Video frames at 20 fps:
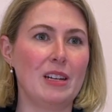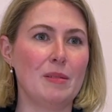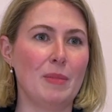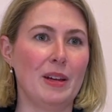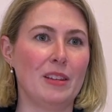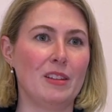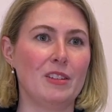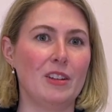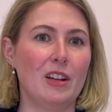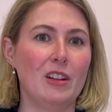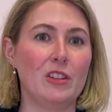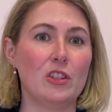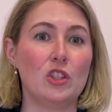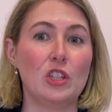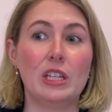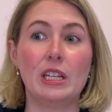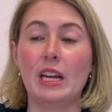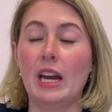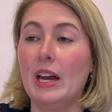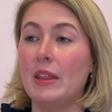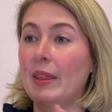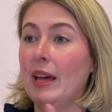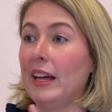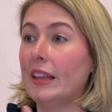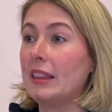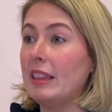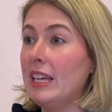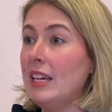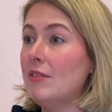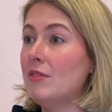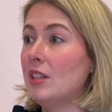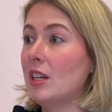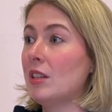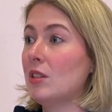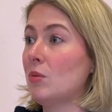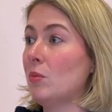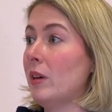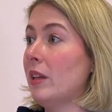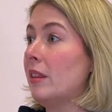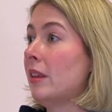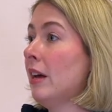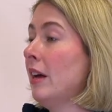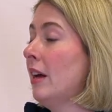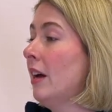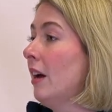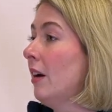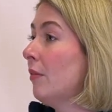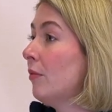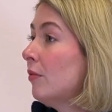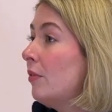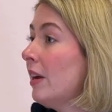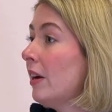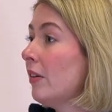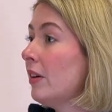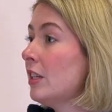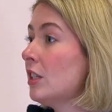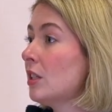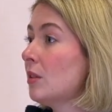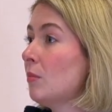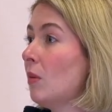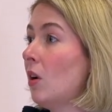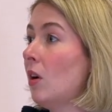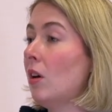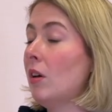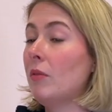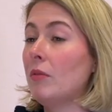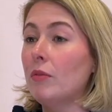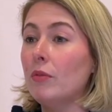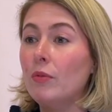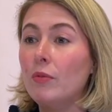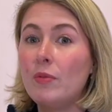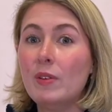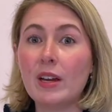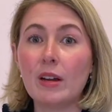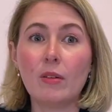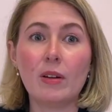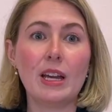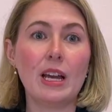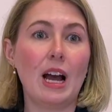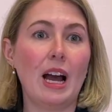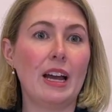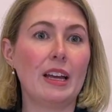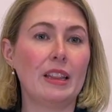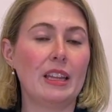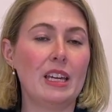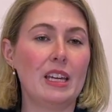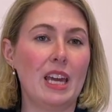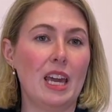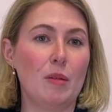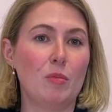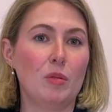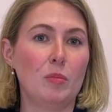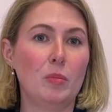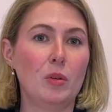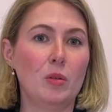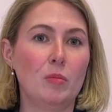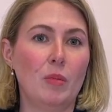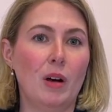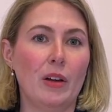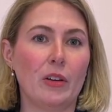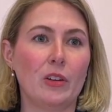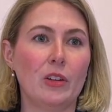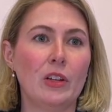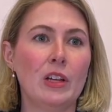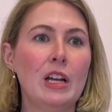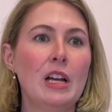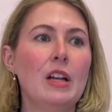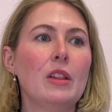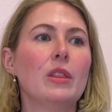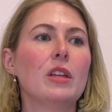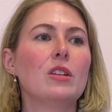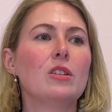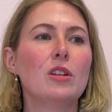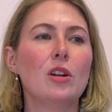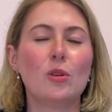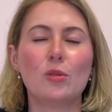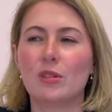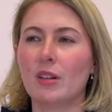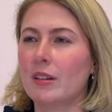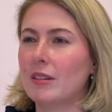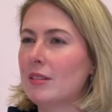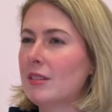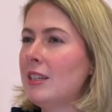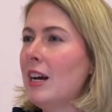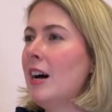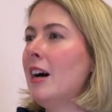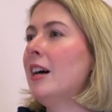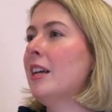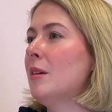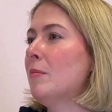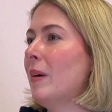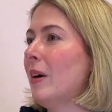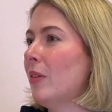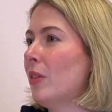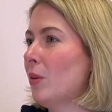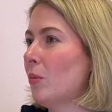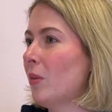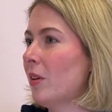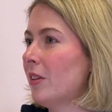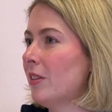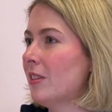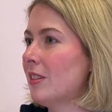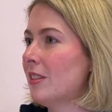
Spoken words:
methodology, and that leaves us with a very small, very highly capable model that knows a ton about the world's